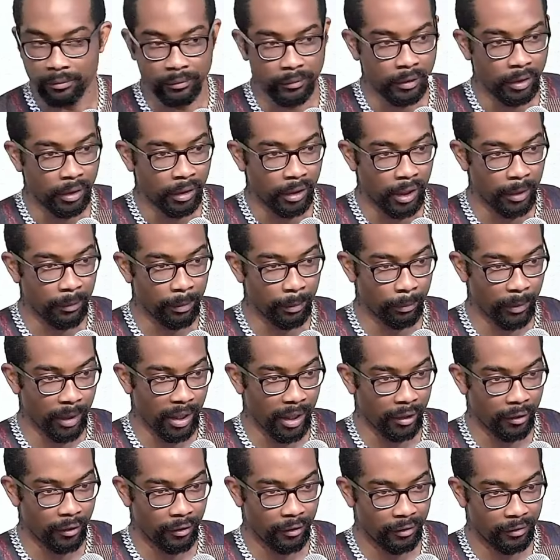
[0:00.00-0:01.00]
Keep in mind,
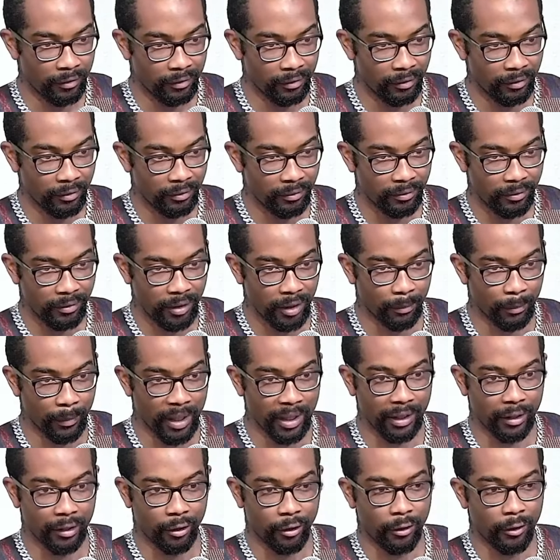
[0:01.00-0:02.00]
the man that
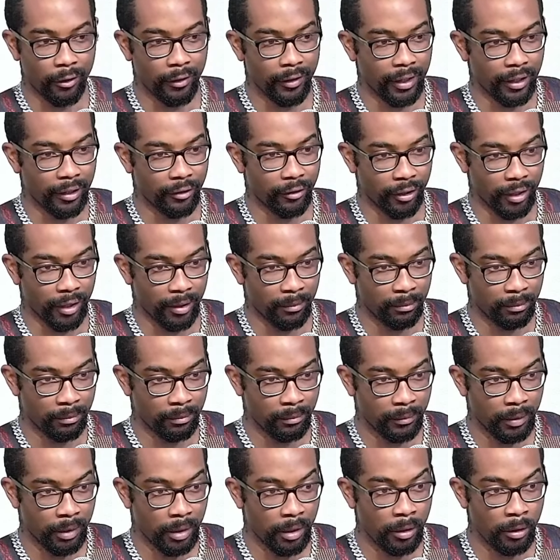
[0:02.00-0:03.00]
called out to him,
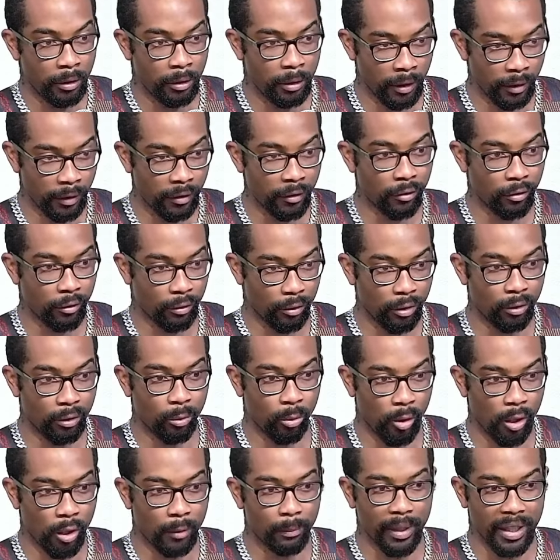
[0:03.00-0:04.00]
Jesus is going to
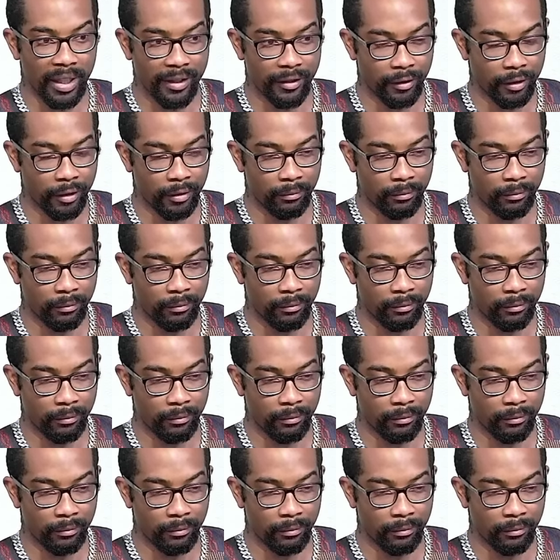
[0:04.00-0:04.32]
walk past him.